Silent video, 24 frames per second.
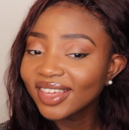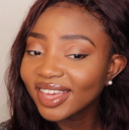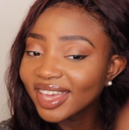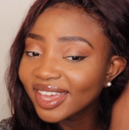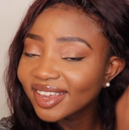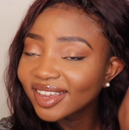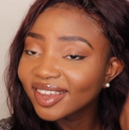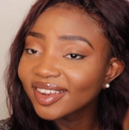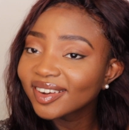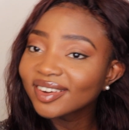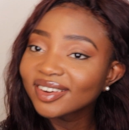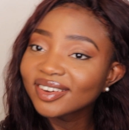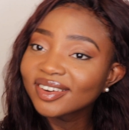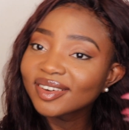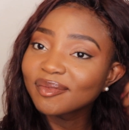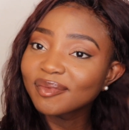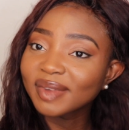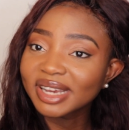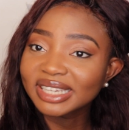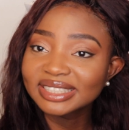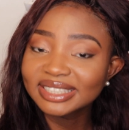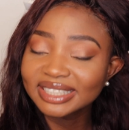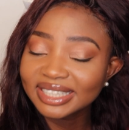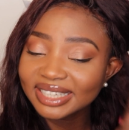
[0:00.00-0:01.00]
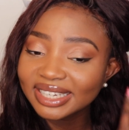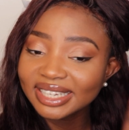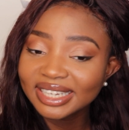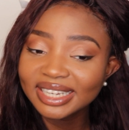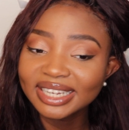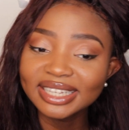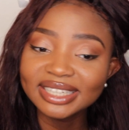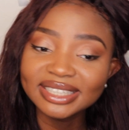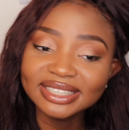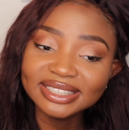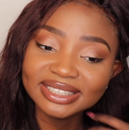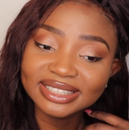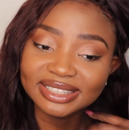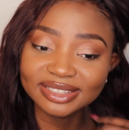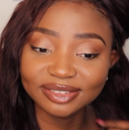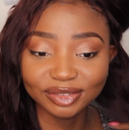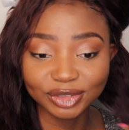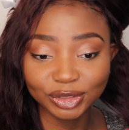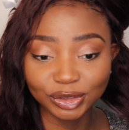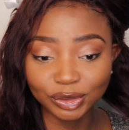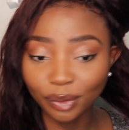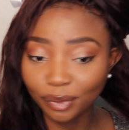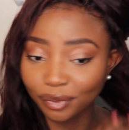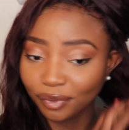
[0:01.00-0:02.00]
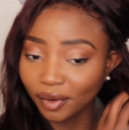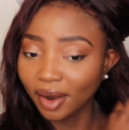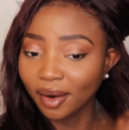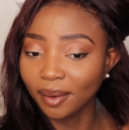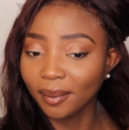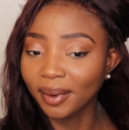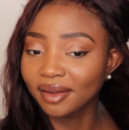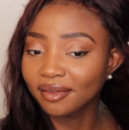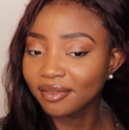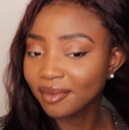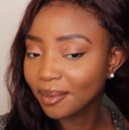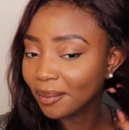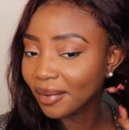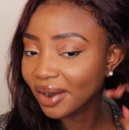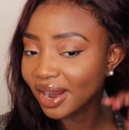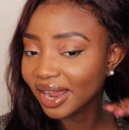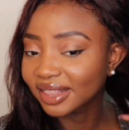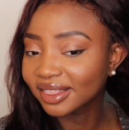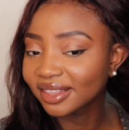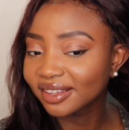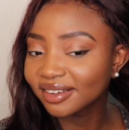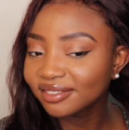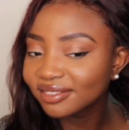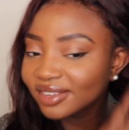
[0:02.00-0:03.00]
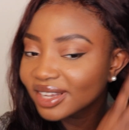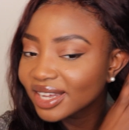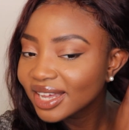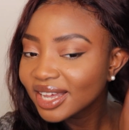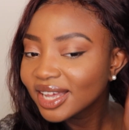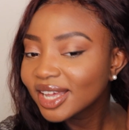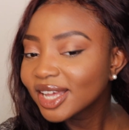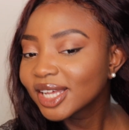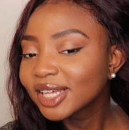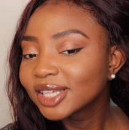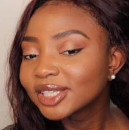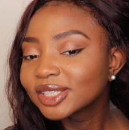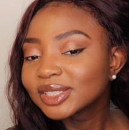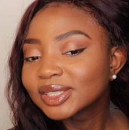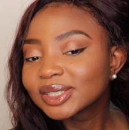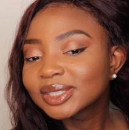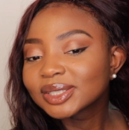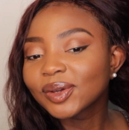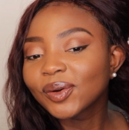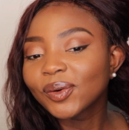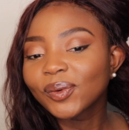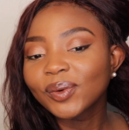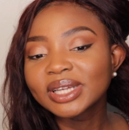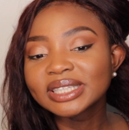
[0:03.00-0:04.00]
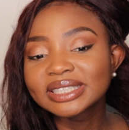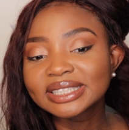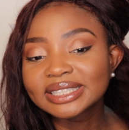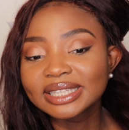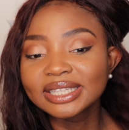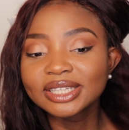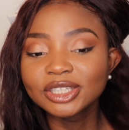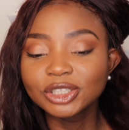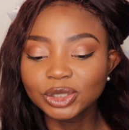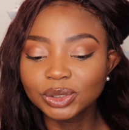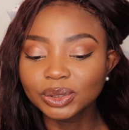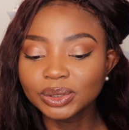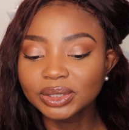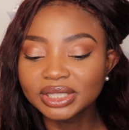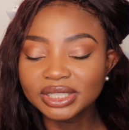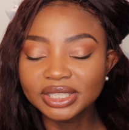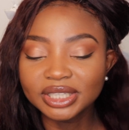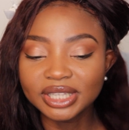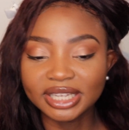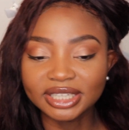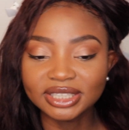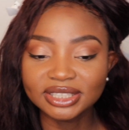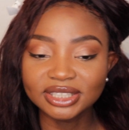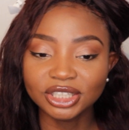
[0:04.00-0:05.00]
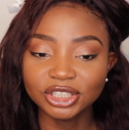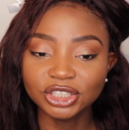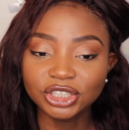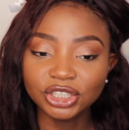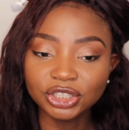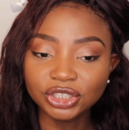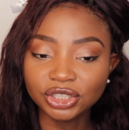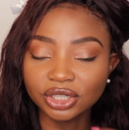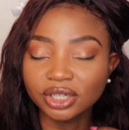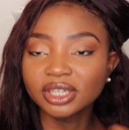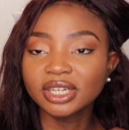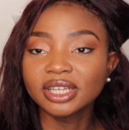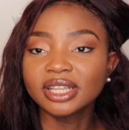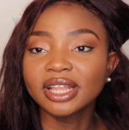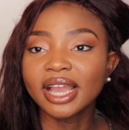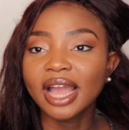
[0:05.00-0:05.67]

in my city is so far away from where I live, so it's literally like such a journey.